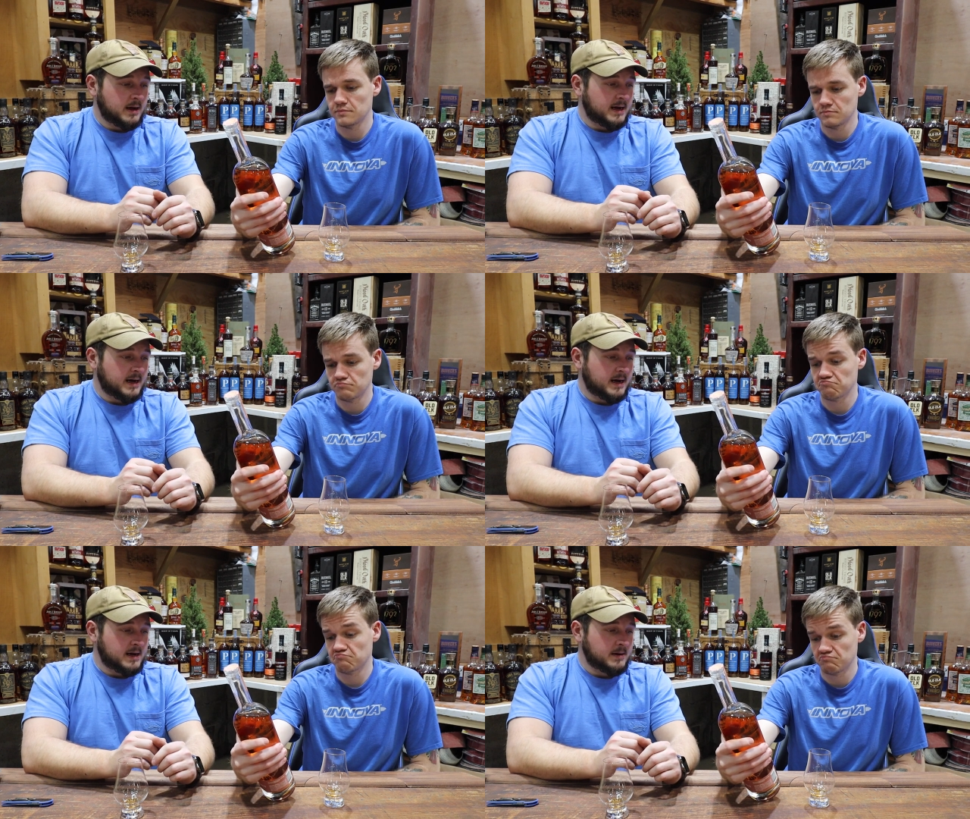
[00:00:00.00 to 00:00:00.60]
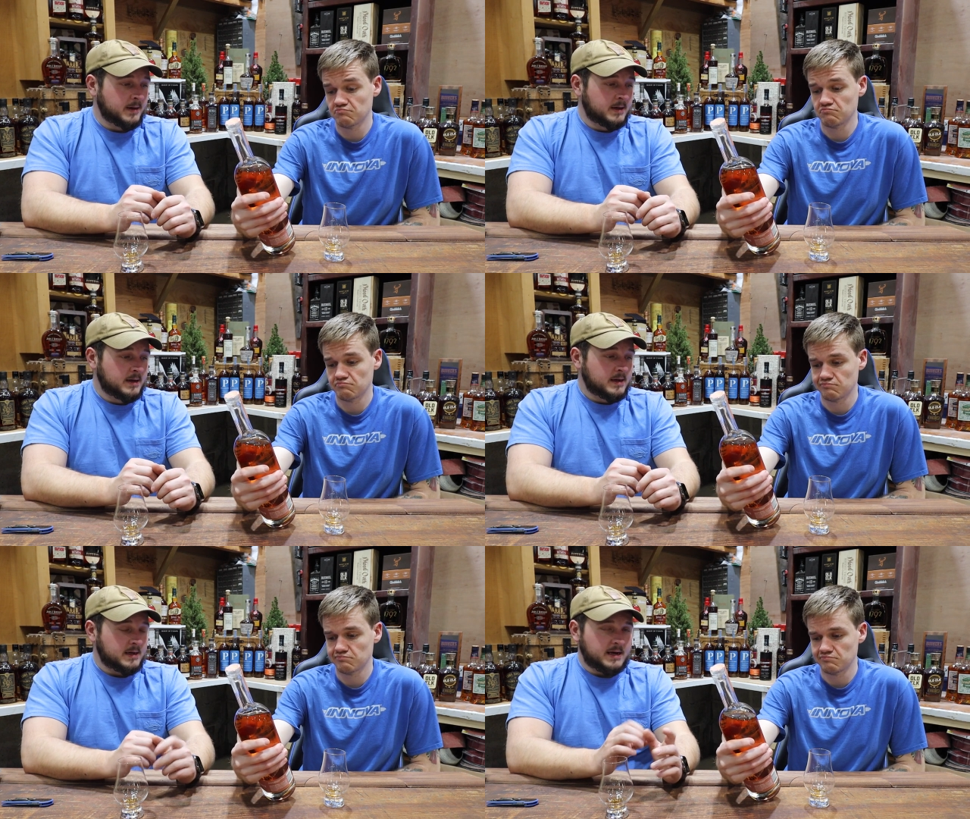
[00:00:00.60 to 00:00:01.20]
Speaker 1: Uh,
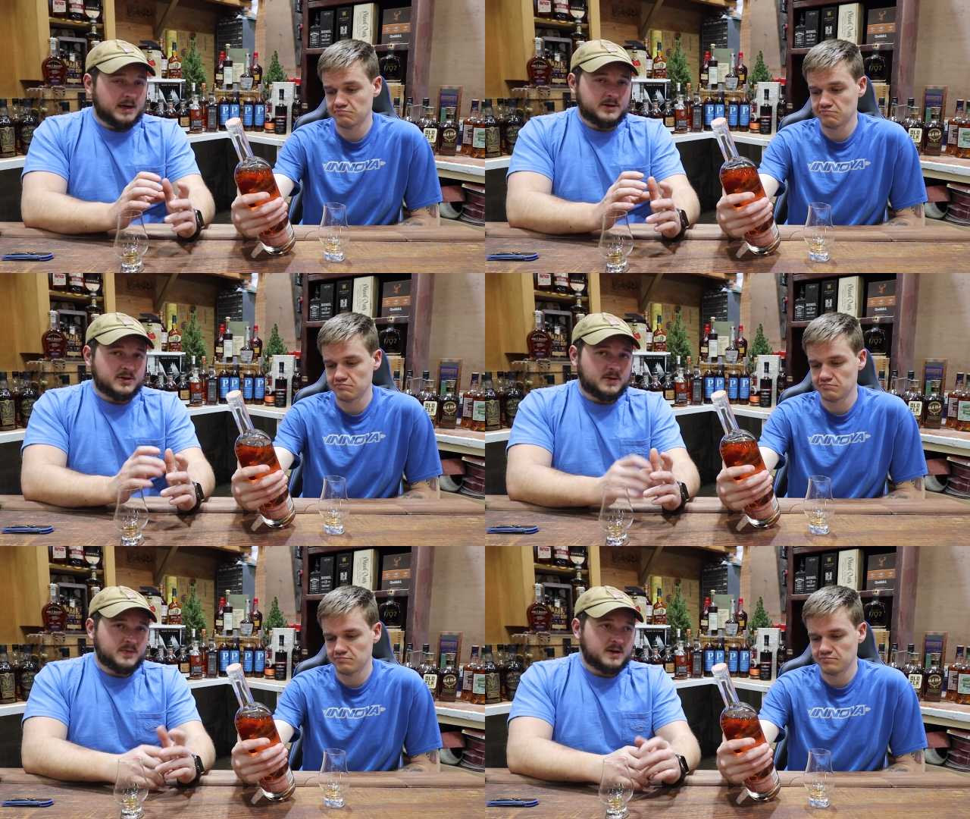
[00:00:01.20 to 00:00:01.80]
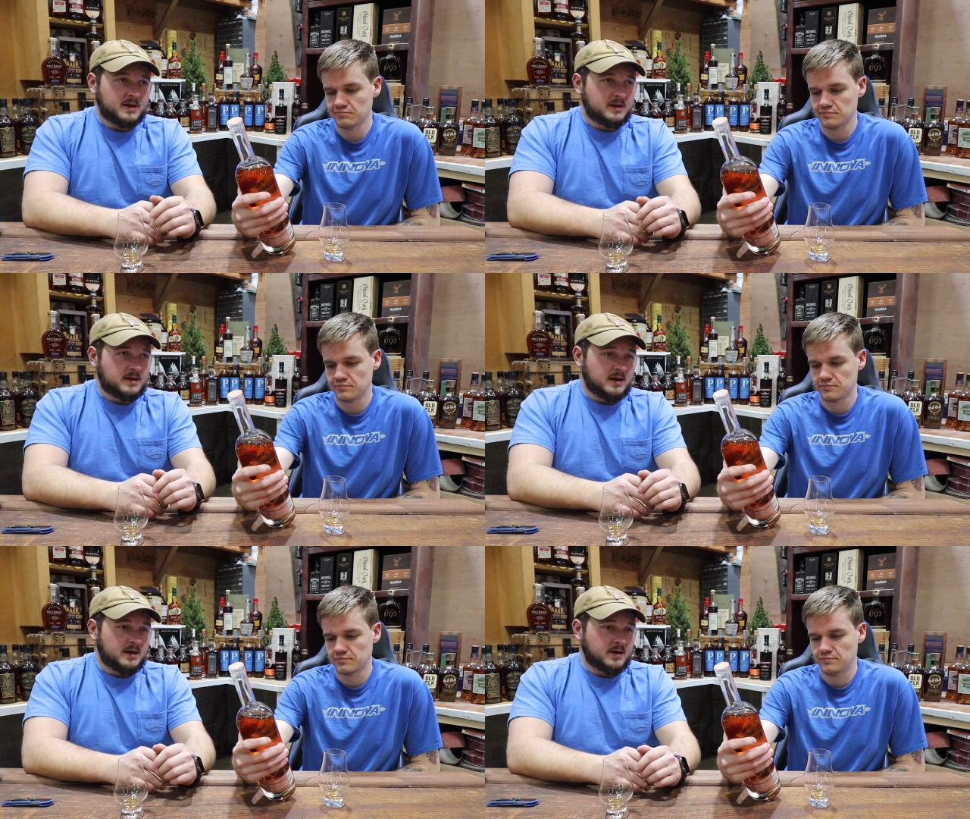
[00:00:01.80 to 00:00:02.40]
not
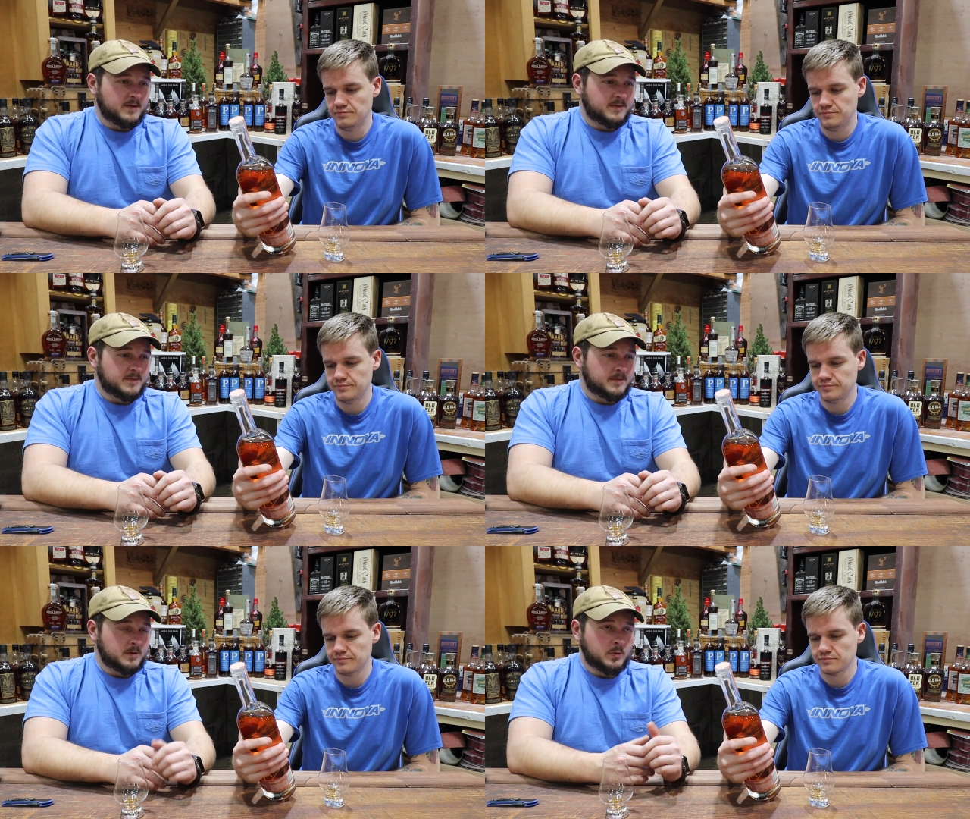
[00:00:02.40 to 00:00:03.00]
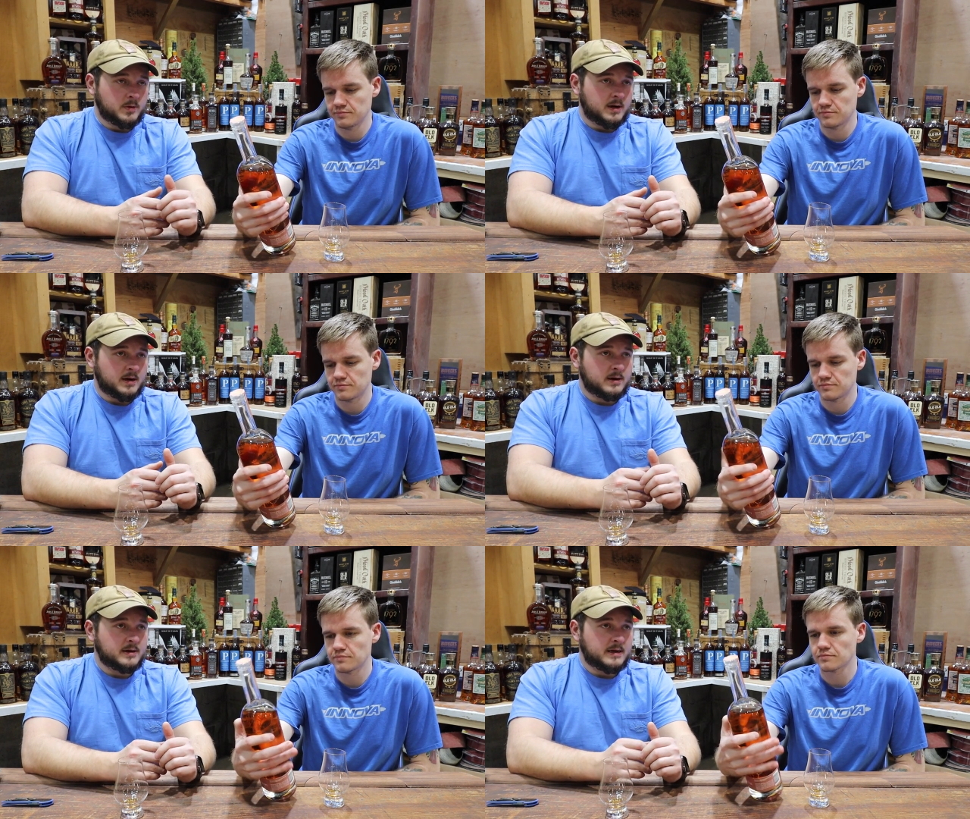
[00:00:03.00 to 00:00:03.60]
something if you
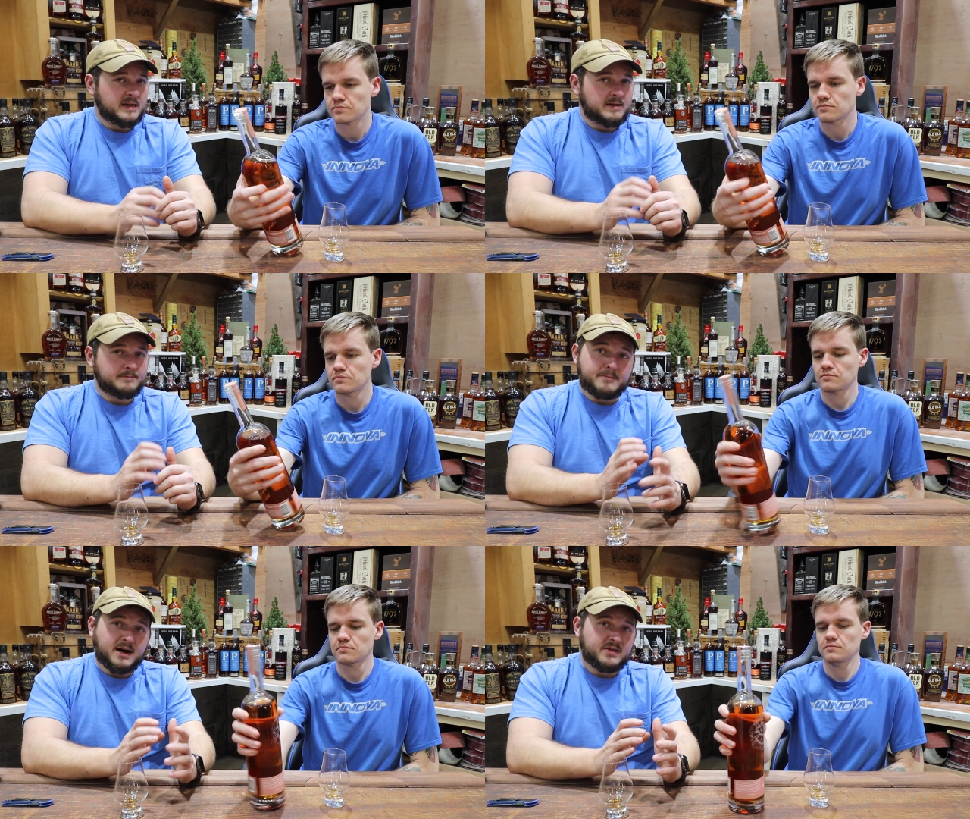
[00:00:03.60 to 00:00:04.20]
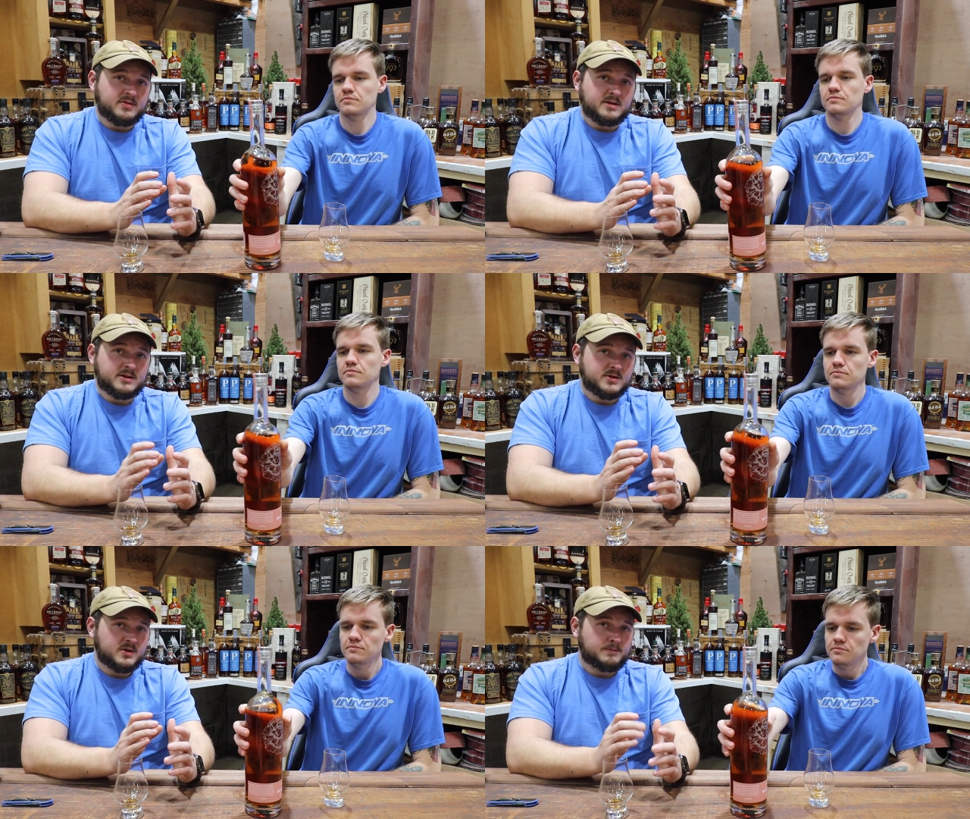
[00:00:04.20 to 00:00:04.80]
want a
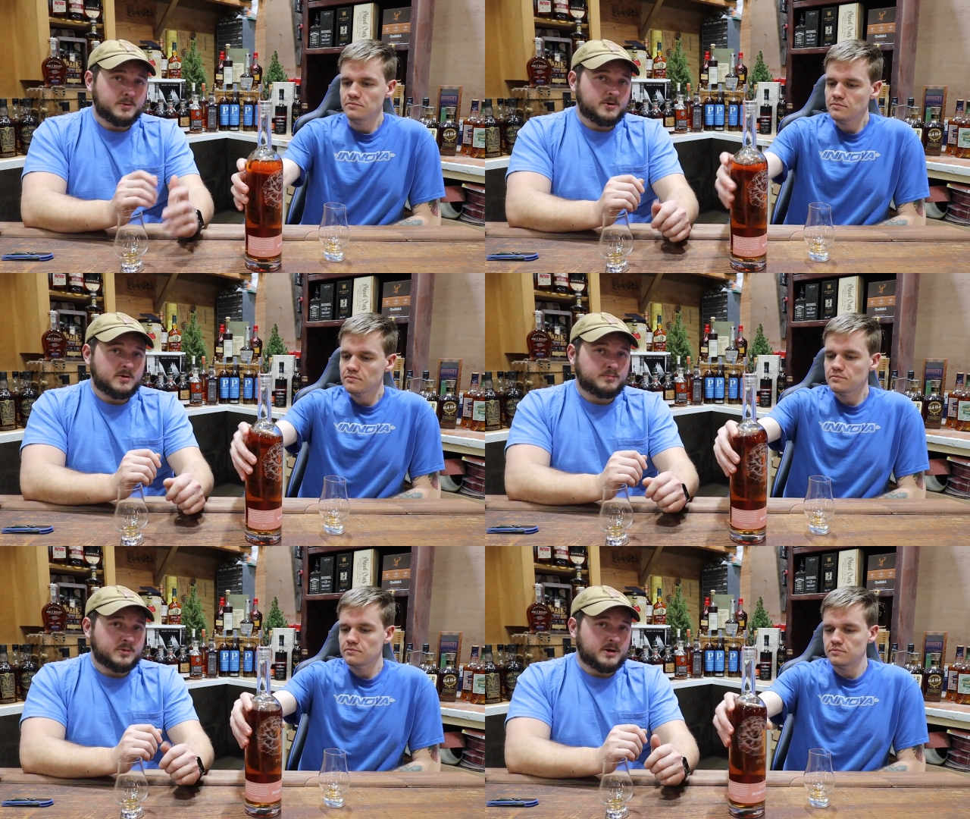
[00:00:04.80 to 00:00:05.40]
mindless sipper,